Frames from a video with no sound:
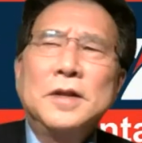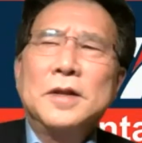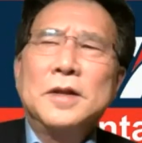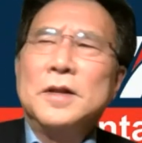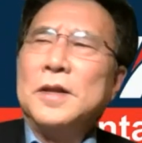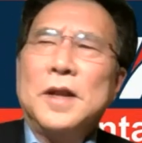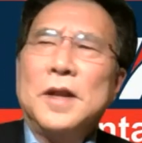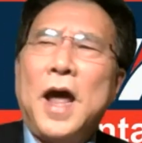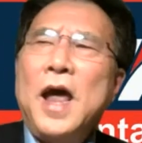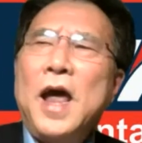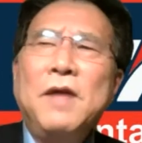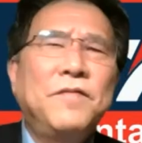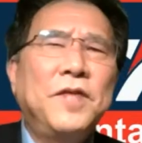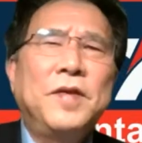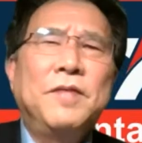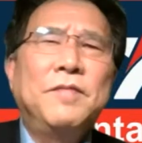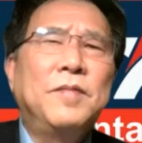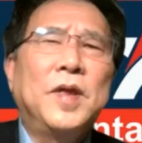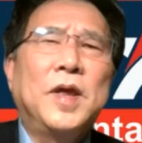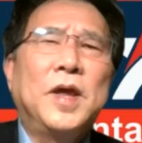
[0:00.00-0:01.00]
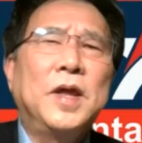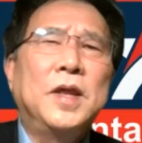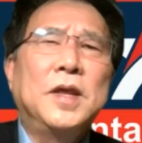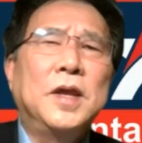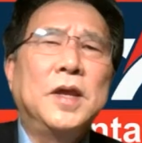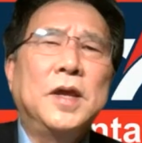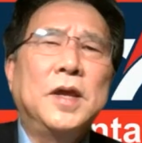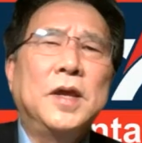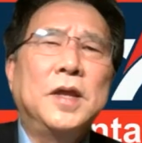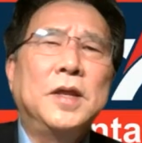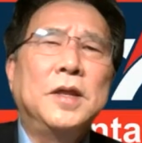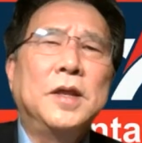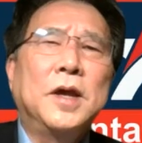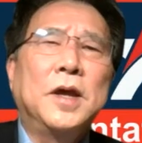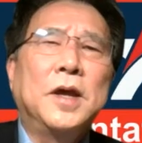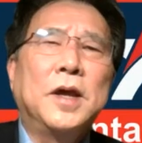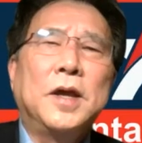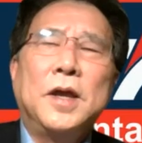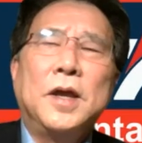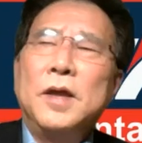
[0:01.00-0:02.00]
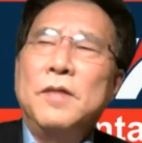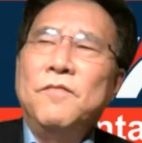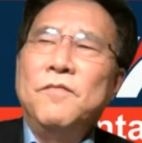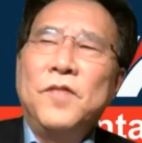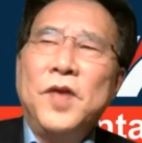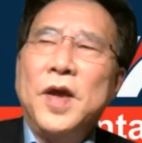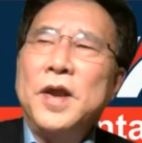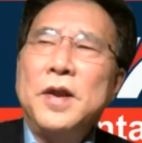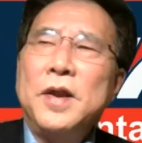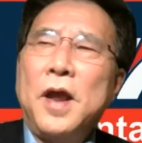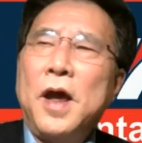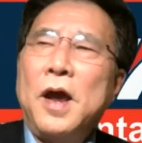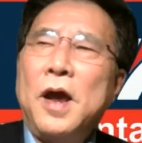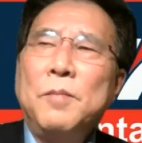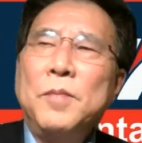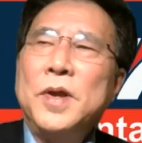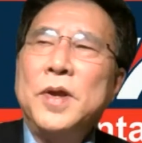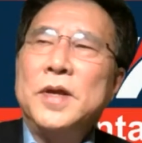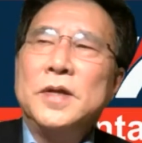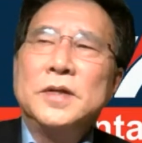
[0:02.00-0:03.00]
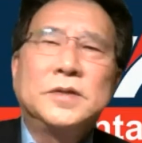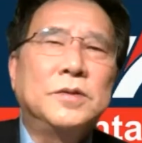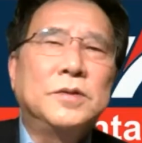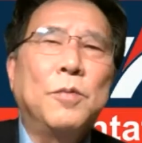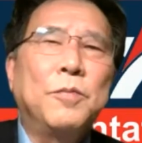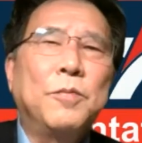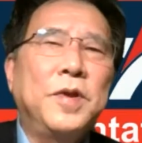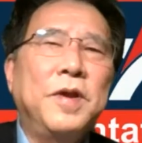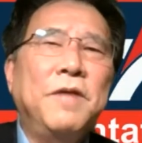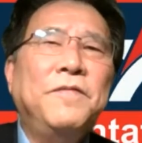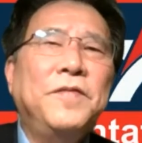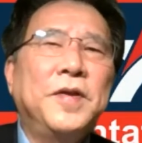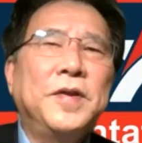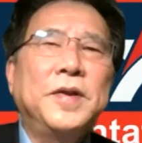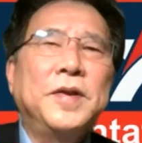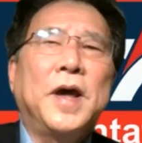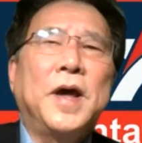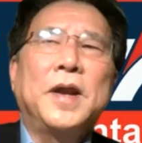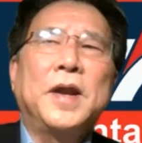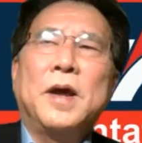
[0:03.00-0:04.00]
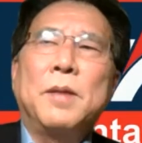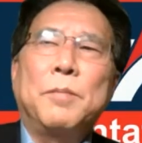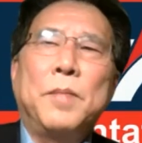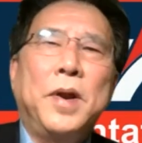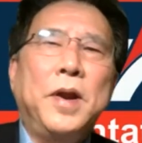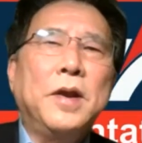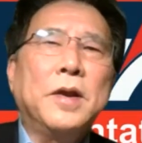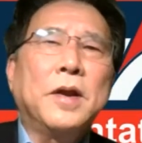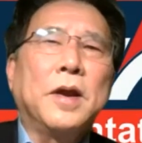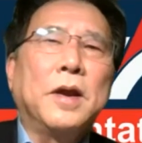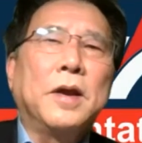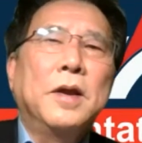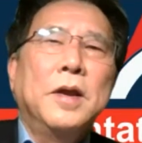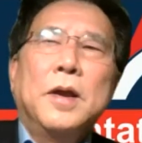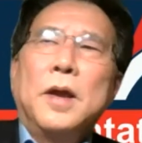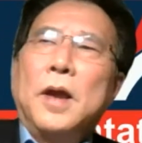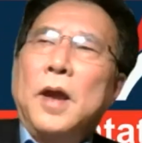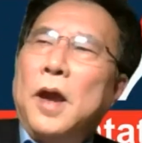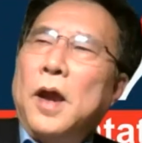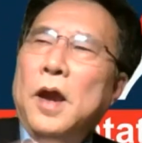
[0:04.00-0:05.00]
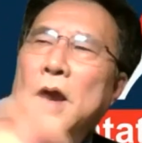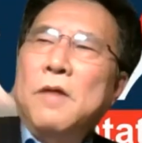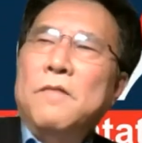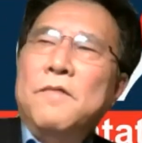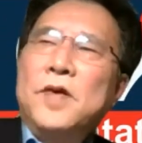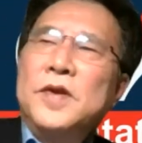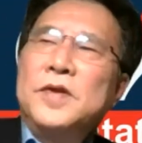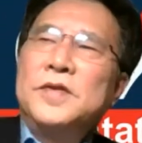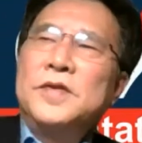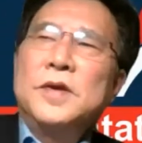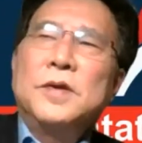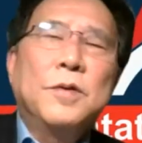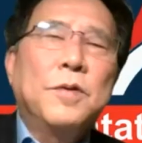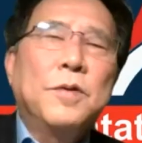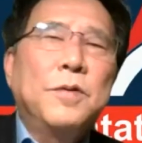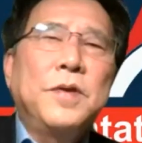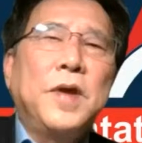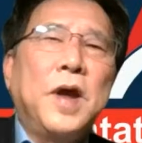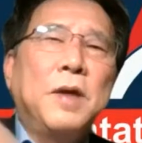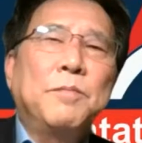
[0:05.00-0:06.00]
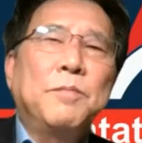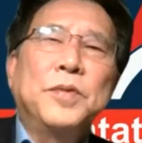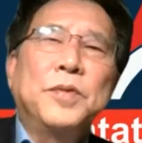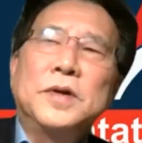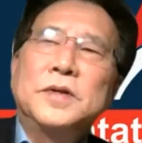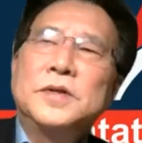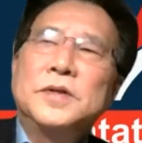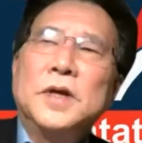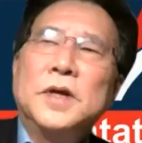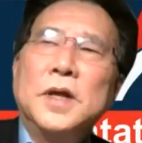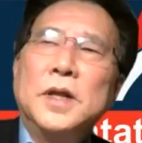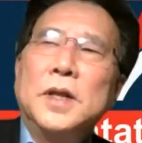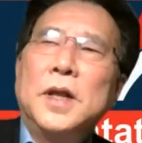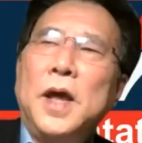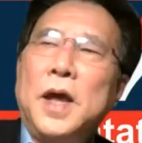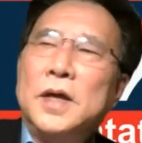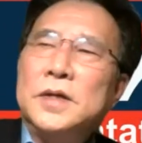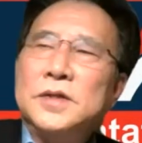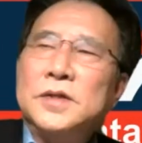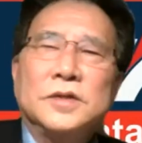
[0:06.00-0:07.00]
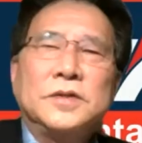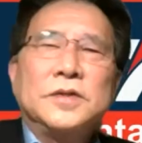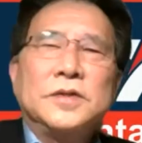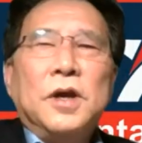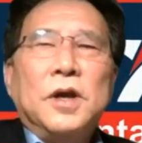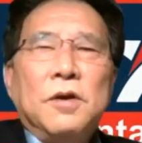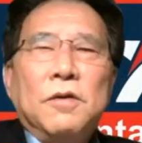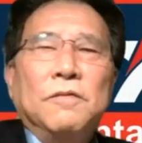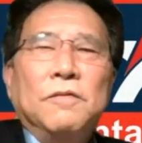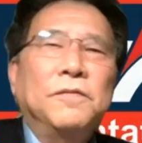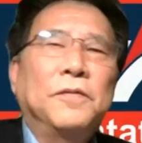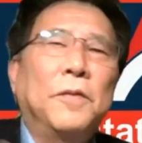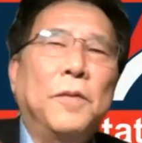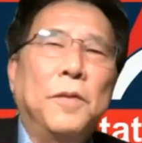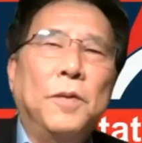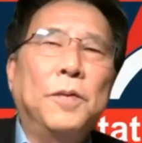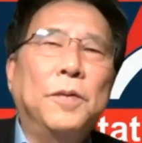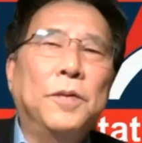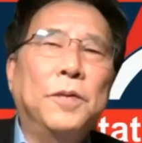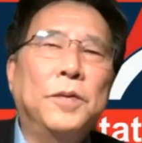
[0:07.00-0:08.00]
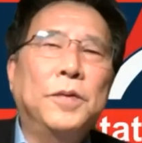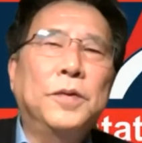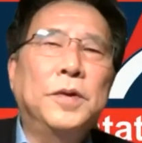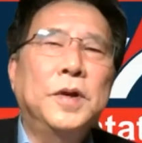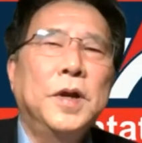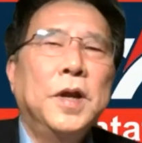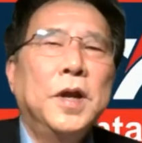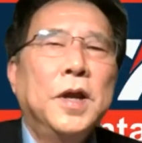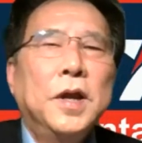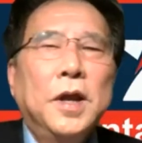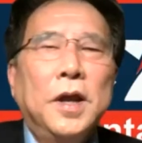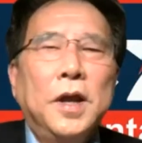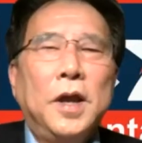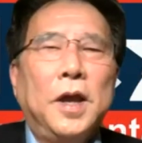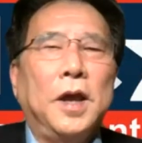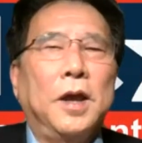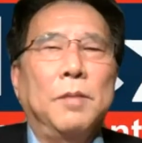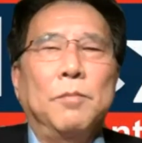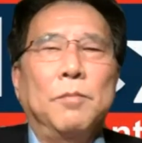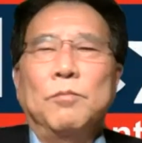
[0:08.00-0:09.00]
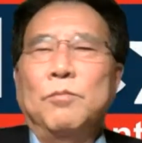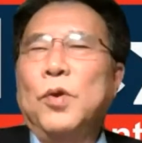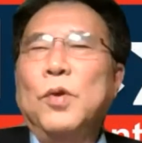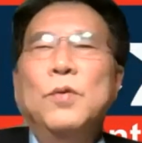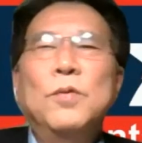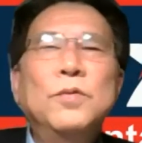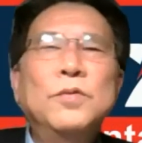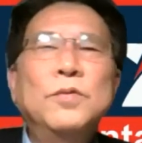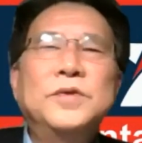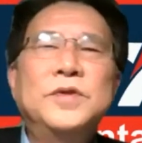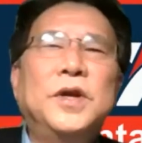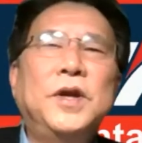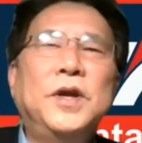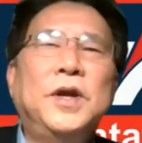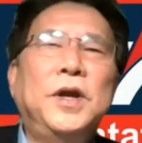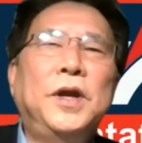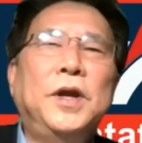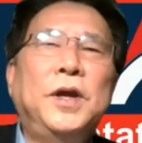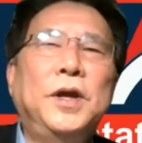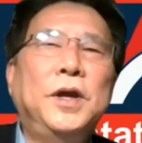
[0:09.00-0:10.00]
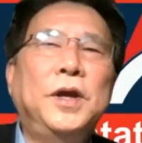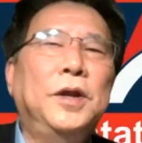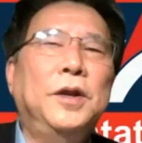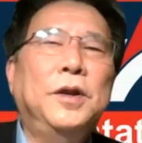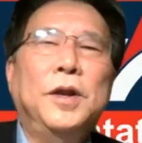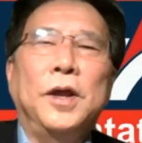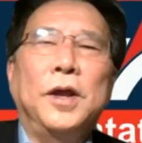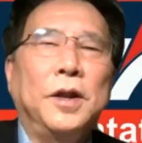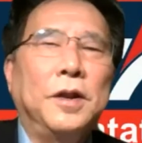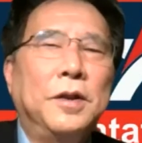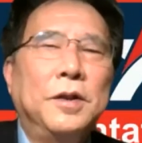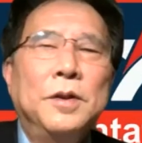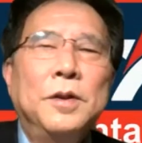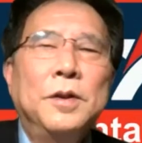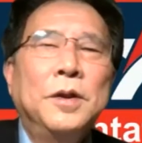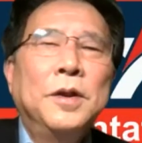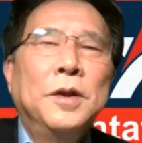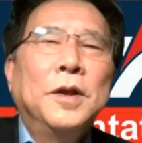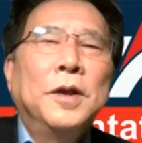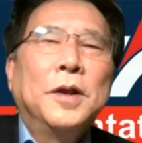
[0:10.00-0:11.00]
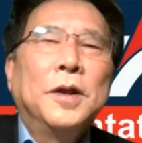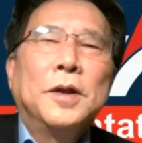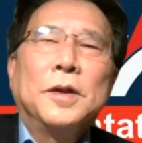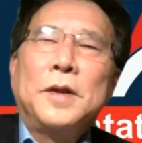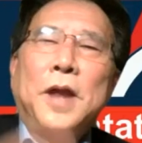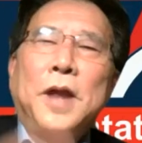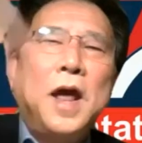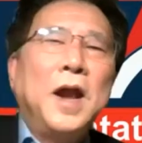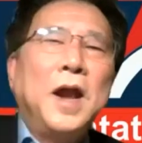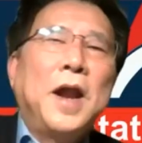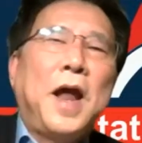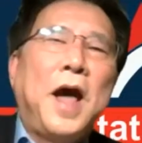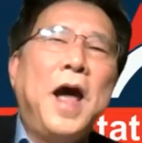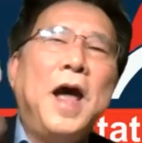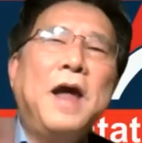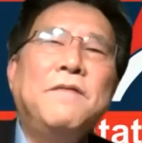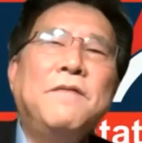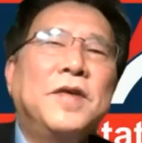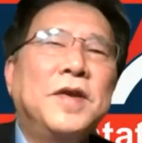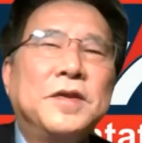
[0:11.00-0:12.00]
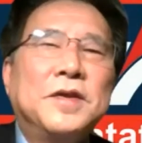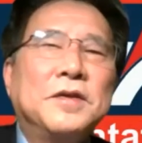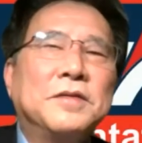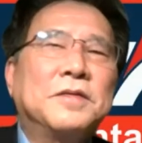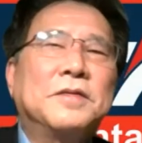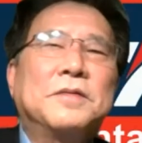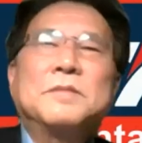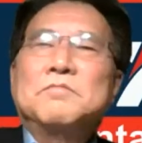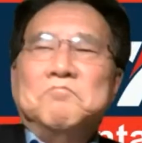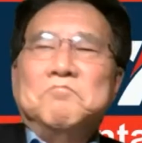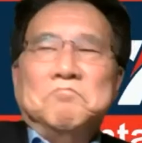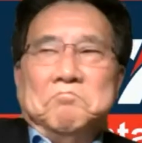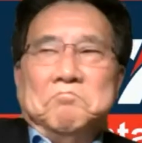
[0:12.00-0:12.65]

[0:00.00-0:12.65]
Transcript: life in in in uh, in Vietnam is no different than America. Every single young person has a cell phone and blue jean, and their life is just